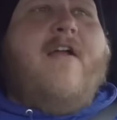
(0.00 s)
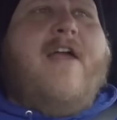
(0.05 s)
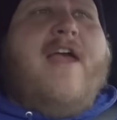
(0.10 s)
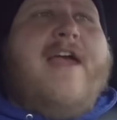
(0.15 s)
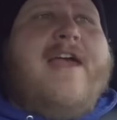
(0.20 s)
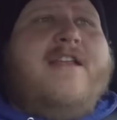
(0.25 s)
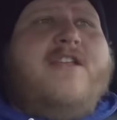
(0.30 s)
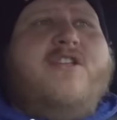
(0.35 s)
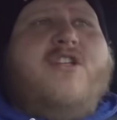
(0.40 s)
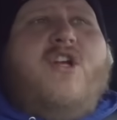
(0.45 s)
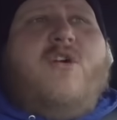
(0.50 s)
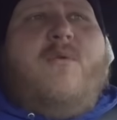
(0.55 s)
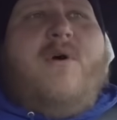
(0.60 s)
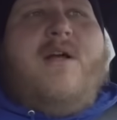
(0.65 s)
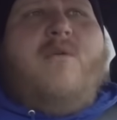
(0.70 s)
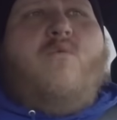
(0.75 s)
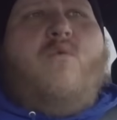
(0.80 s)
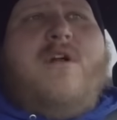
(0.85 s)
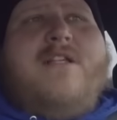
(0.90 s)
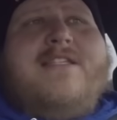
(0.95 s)
And you know
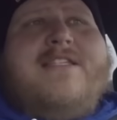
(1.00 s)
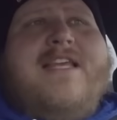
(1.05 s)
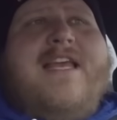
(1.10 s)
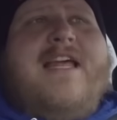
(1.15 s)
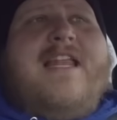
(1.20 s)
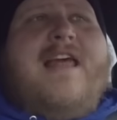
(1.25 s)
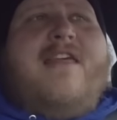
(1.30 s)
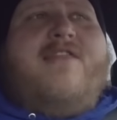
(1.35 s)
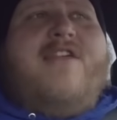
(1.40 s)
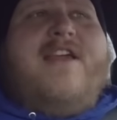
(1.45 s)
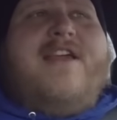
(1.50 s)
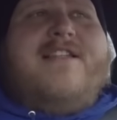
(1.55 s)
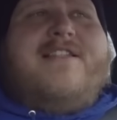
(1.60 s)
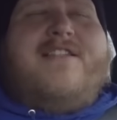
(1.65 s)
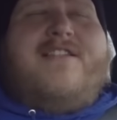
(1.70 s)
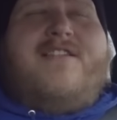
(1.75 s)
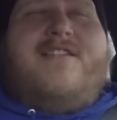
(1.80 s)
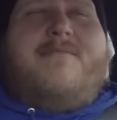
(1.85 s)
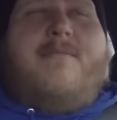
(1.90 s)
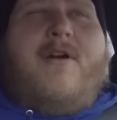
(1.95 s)
what? Once again, I think it's
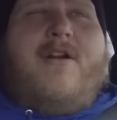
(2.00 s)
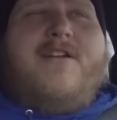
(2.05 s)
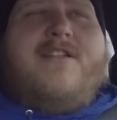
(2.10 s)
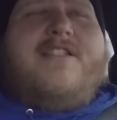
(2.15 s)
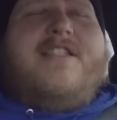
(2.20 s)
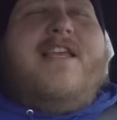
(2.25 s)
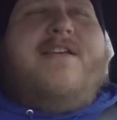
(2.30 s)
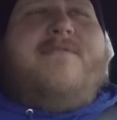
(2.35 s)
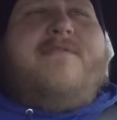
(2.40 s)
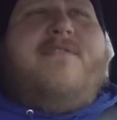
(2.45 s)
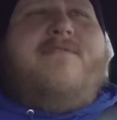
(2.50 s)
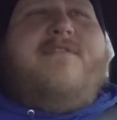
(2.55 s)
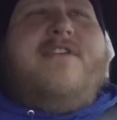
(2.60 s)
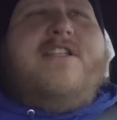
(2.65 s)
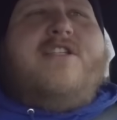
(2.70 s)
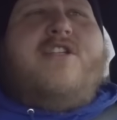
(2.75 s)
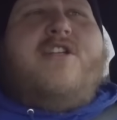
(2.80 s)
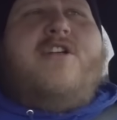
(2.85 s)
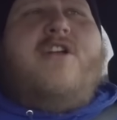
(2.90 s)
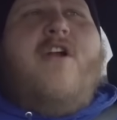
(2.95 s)
a smart safety
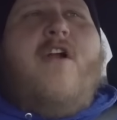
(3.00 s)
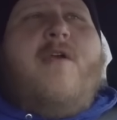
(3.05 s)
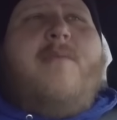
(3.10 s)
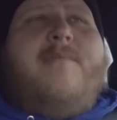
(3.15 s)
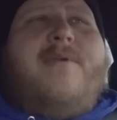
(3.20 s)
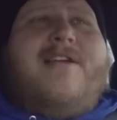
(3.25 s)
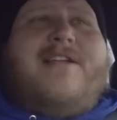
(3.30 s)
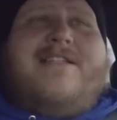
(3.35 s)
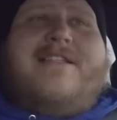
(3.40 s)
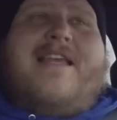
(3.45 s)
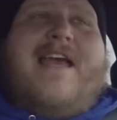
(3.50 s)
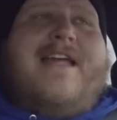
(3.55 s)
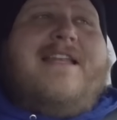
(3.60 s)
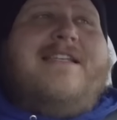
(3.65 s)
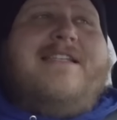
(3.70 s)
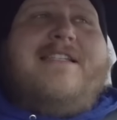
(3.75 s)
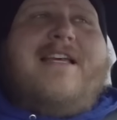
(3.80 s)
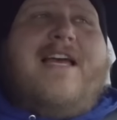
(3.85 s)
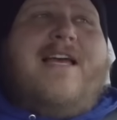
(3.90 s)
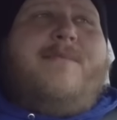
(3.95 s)
feature, because
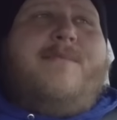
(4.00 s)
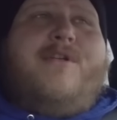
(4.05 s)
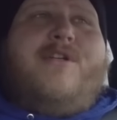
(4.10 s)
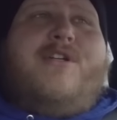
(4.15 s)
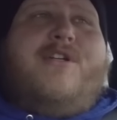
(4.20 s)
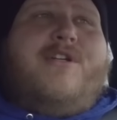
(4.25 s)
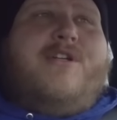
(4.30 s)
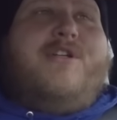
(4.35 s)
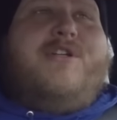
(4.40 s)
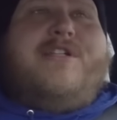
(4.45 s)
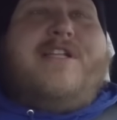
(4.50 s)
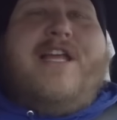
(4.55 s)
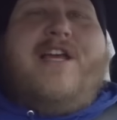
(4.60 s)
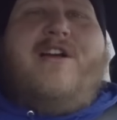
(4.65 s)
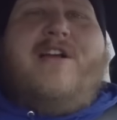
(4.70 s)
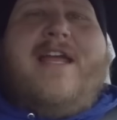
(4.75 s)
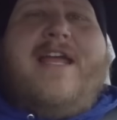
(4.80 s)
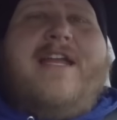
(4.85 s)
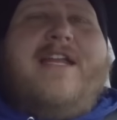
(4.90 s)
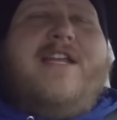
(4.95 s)
anytime you're
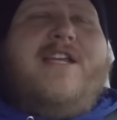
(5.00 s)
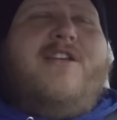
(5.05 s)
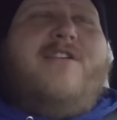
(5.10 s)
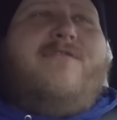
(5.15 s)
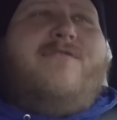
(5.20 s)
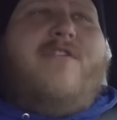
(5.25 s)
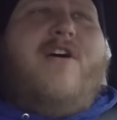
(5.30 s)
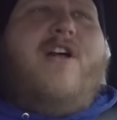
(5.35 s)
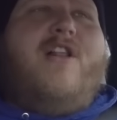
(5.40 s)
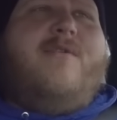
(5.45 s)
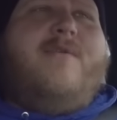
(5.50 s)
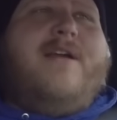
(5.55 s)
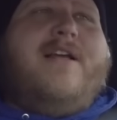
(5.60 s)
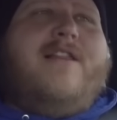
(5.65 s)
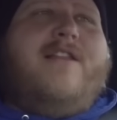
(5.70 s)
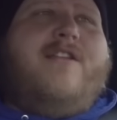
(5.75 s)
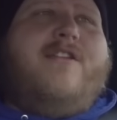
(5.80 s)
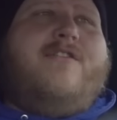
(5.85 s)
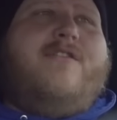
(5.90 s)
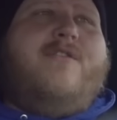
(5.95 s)
tailgating, you're following a
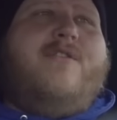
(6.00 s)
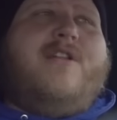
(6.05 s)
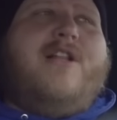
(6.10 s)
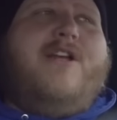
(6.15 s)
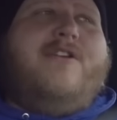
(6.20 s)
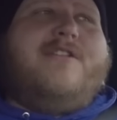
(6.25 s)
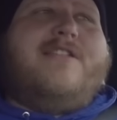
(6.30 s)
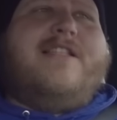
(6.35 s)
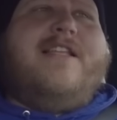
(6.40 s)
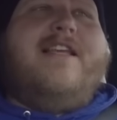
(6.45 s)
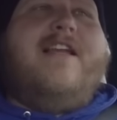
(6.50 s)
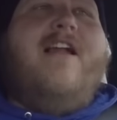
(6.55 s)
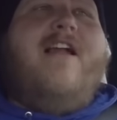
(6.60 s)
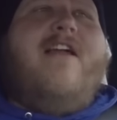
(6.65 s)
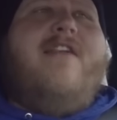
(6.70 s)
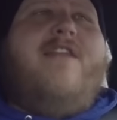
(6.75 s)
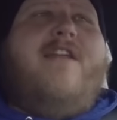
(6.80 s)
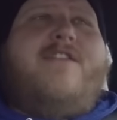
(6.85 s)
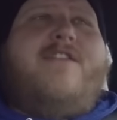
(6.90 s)
little too closely, the